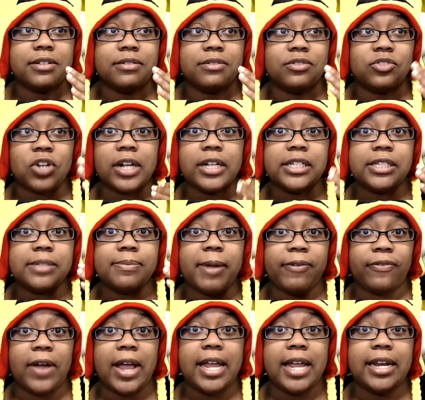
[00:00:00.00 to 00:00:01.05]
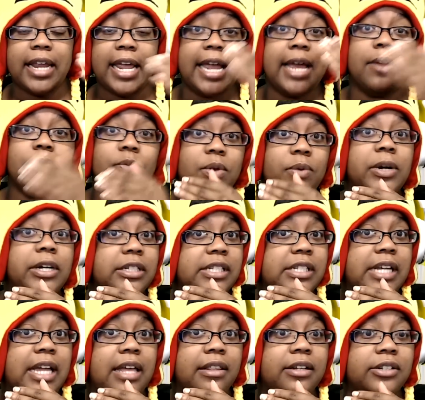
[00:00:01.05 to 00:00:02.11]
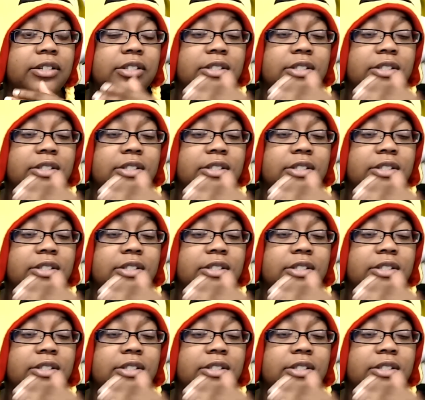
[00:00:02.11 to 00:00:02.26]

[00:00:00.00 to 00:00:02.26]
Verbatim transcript: Charlie's my friend and we work together.